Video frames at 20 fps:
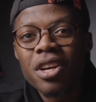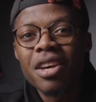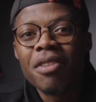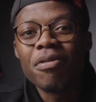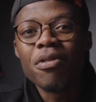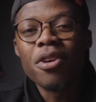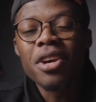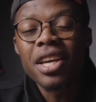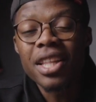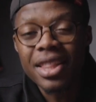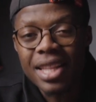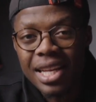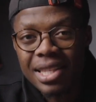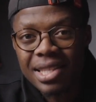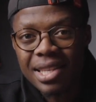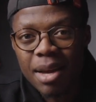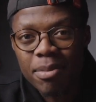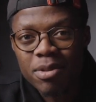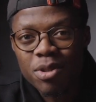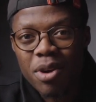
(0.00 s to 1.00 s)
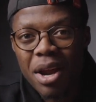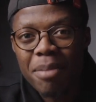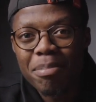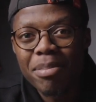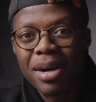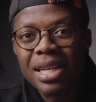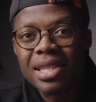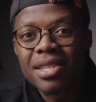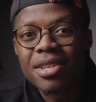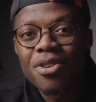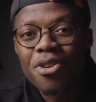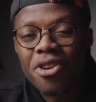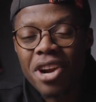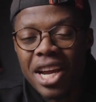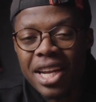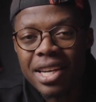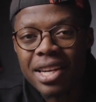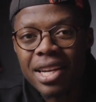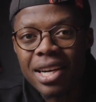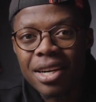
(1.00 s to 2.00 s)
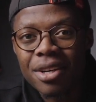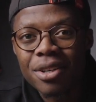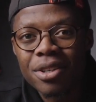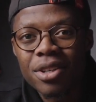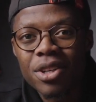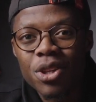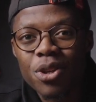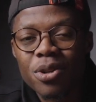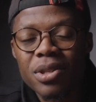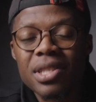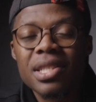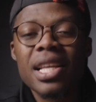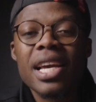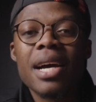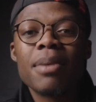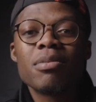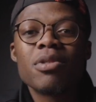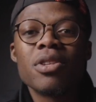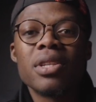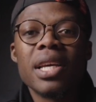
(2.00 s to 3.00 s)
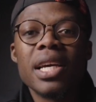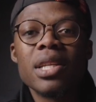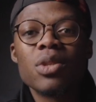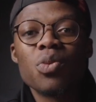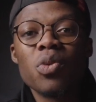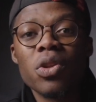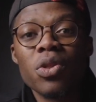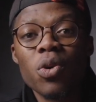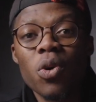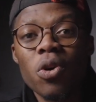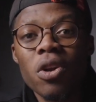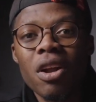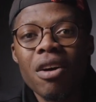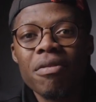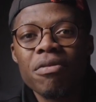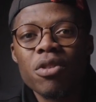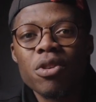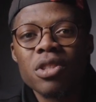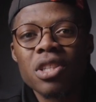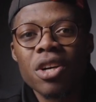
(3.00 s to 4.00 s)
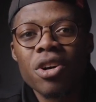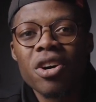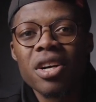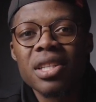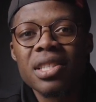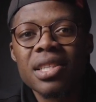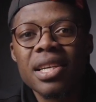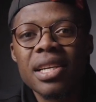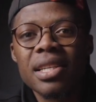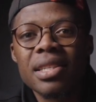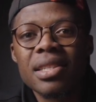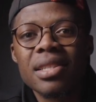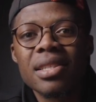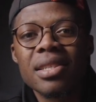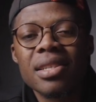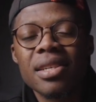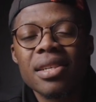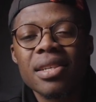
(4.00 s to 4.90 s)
If you hit that subscribe button right now, you'll stay up to date with all our future content.